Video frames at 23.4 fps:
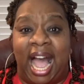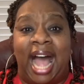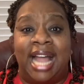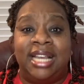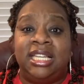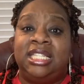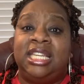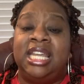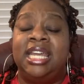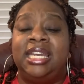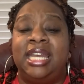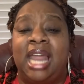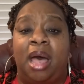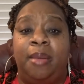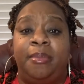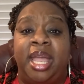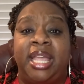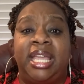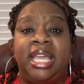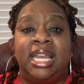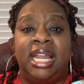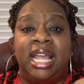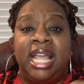I did not
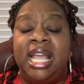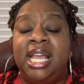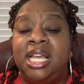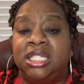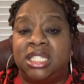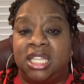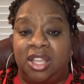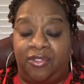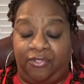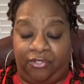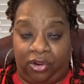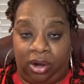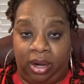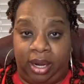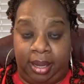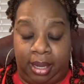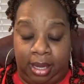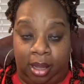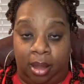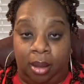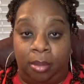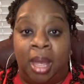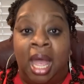make it easy for
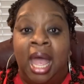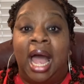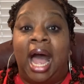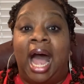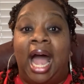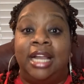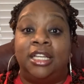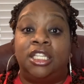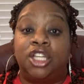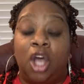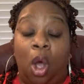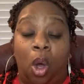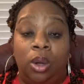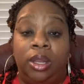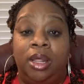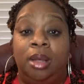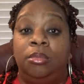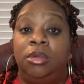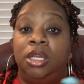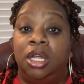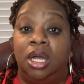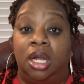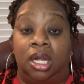him. I told
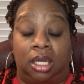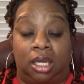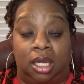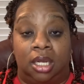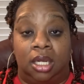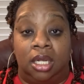him, look,